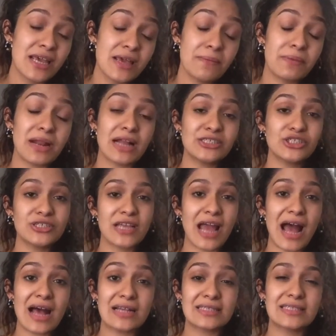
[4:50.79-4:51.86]
but actually
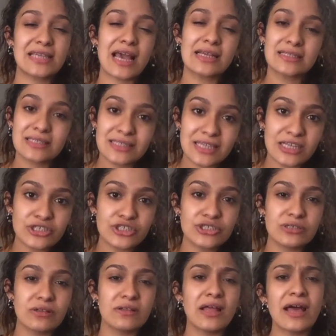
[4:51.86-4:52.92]
has
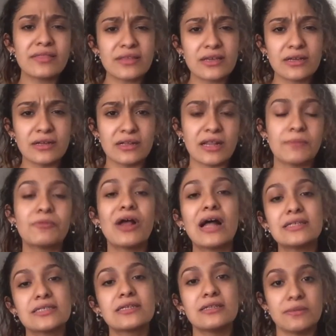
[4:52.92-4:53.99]
existential, ethical, and
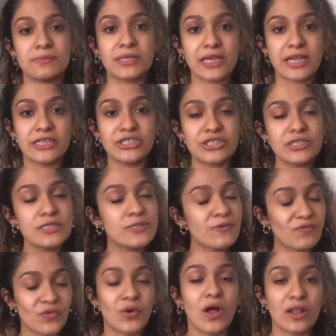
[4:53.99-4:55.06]
practical implications
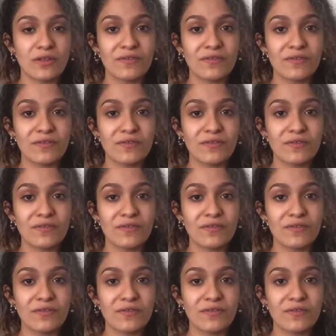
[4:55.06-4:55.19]
for all of